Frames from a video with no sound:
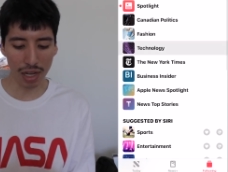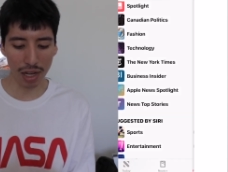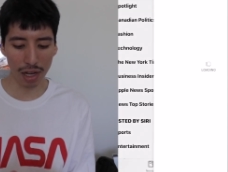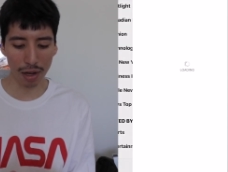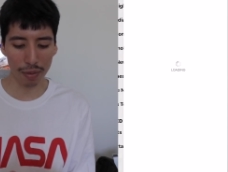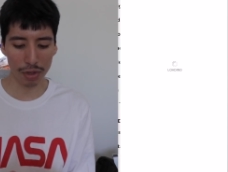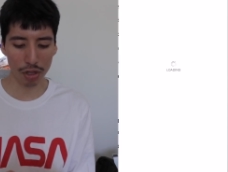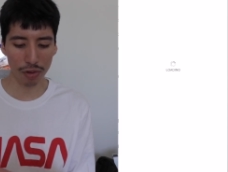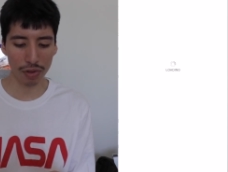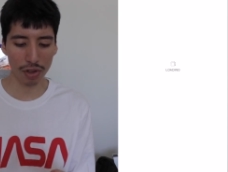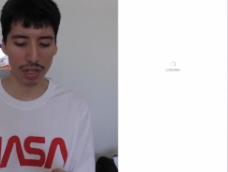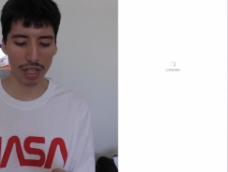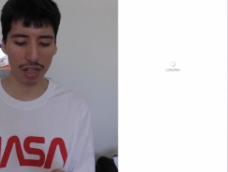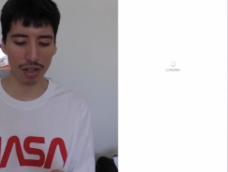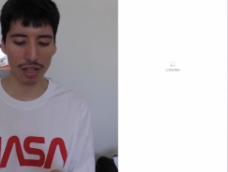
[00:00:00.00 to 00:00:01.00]
Um, so if
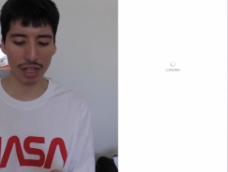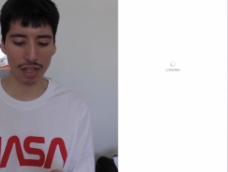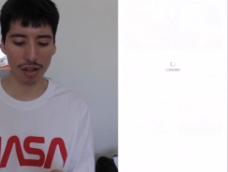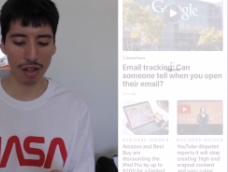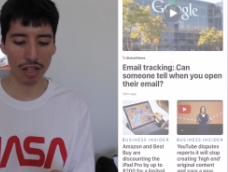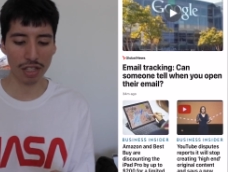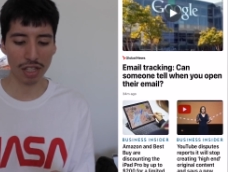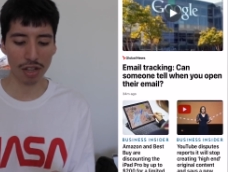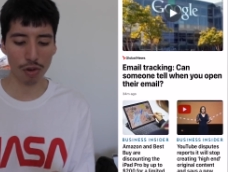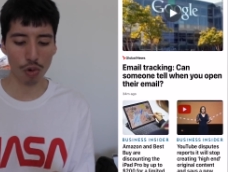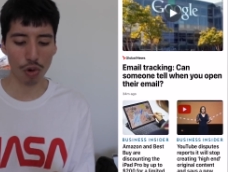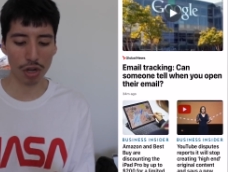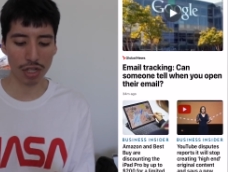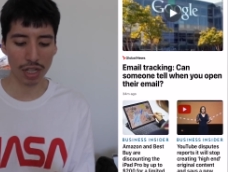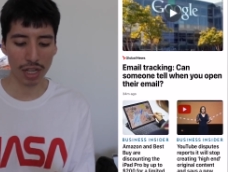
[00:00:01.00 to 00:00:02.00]
you click on technology, of
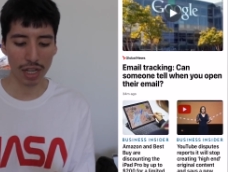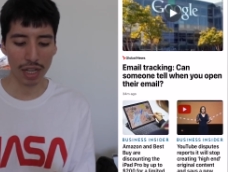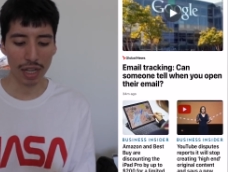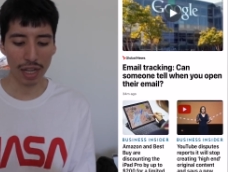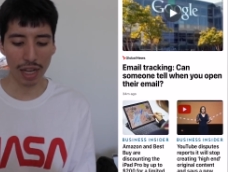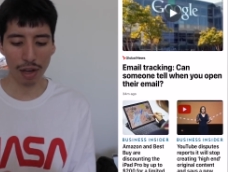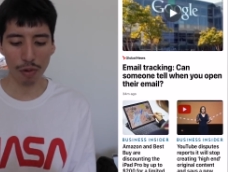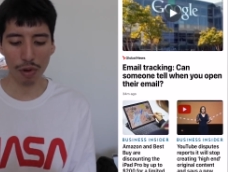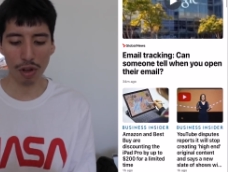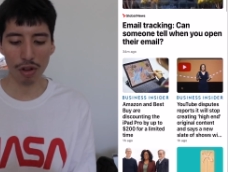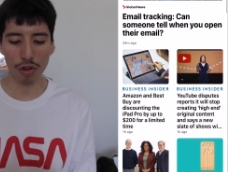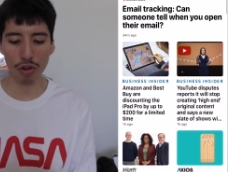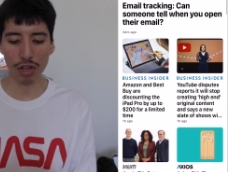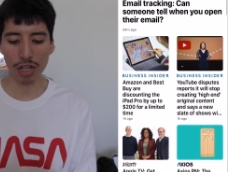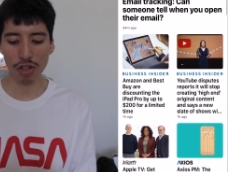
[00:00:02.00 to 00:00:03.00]
course, it
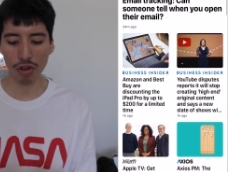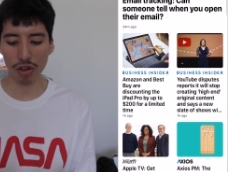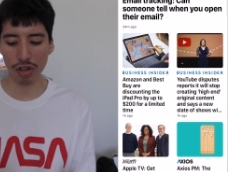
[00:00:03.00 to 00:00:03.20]
will only show